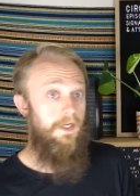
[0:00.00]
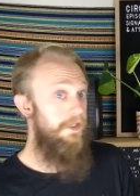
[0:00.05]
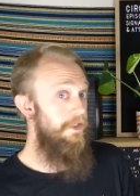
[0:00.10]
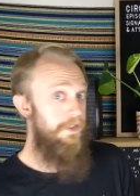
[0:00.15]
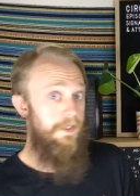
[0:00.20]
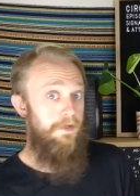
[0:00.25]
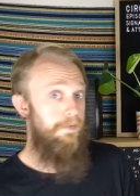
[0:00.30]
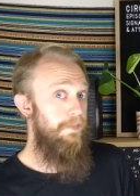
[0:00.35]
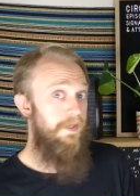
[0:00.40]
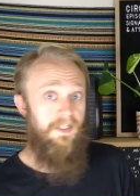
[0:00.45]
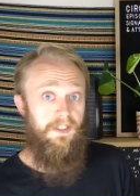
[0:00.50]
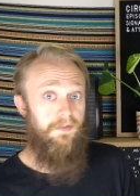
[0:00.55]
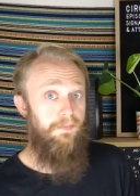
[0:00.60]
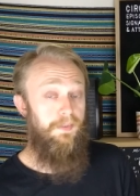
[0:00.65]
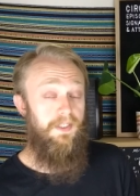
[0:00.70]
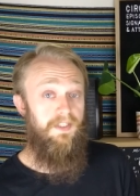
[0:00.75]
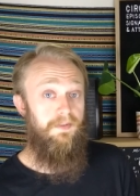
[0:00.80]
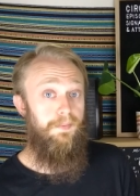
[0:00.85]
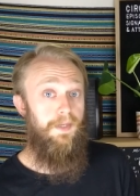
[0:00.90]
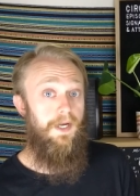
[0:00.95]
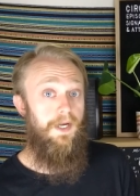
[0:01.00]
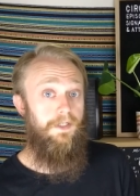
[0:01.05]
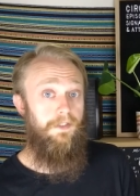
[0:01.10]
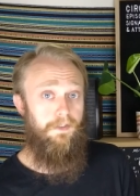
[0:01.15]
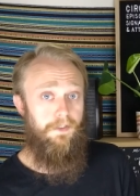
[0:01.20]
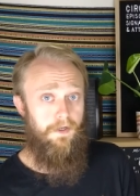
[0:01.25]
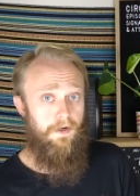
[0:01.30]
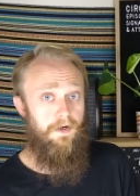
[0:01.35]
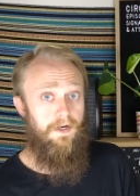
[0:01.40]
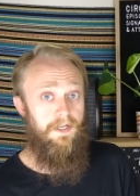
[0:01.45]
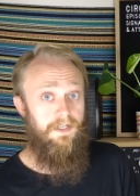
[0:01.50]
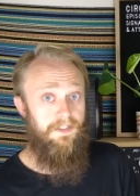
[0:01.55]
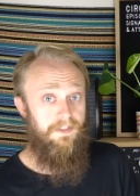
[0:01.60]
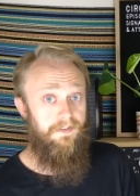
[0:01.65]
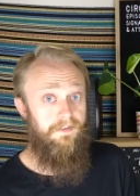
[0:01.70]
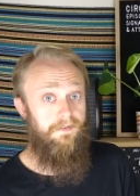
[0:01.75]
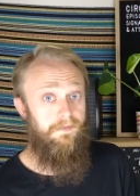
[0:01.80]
And I don't mean the beer battered kind.